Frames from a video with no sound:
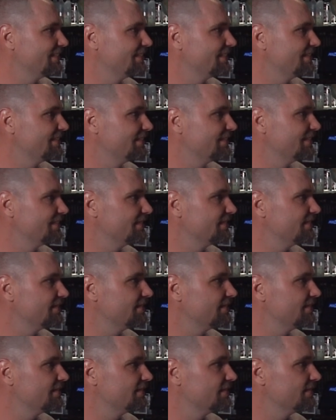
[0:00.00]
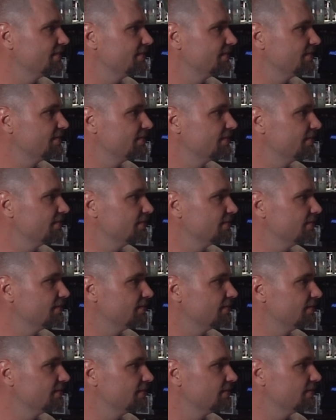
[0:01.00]

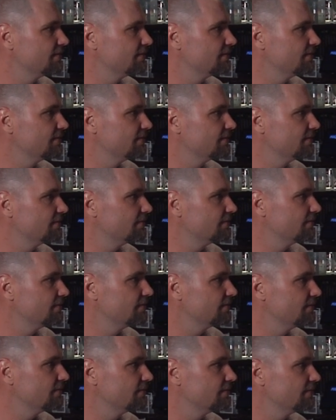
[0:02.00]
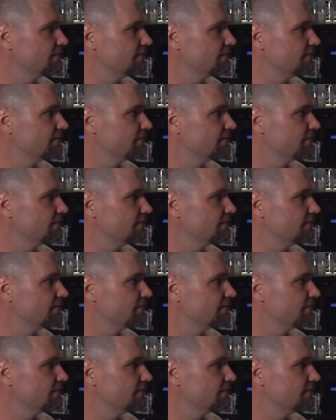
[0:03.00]
[no speech]